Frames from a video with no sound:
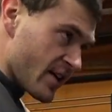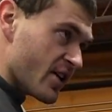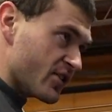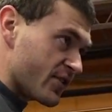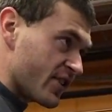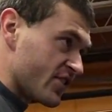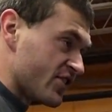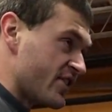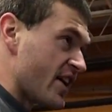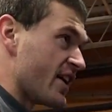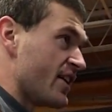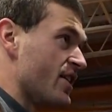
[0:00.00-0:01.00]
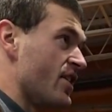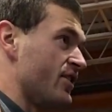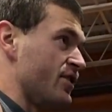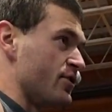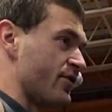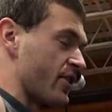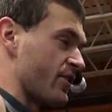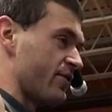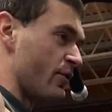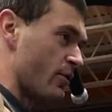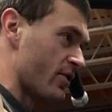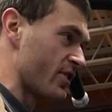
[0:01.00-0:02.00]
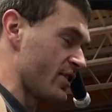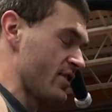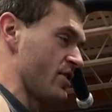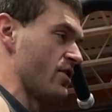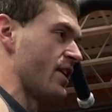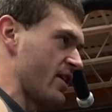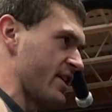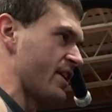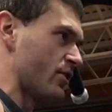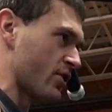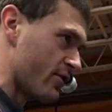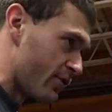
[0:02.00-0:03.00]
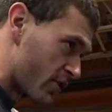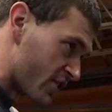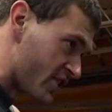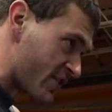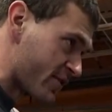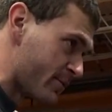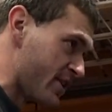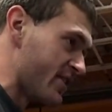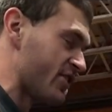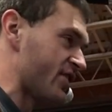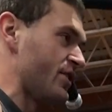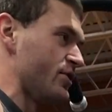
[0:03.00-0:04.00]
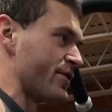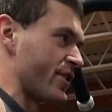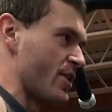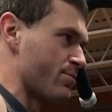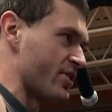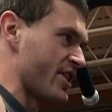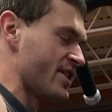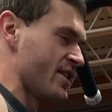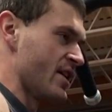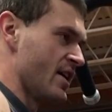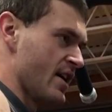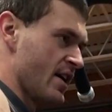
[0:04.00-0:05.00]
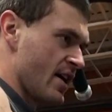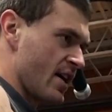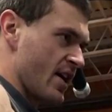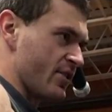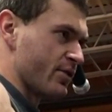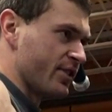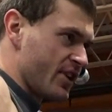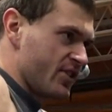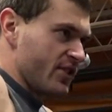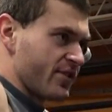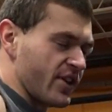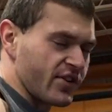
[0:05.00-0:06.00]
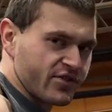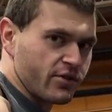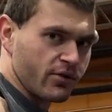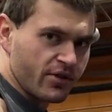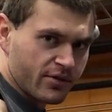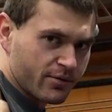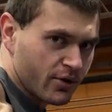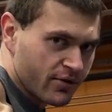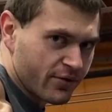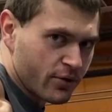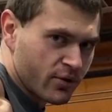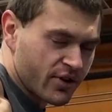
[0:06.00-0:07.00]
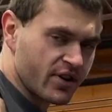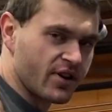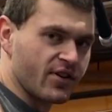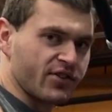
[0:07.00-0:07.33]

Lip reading: is if they stay too far forward, or if they don't go forward enough for me and they stay too far upright, it's really easy for that shoulder to roll forward.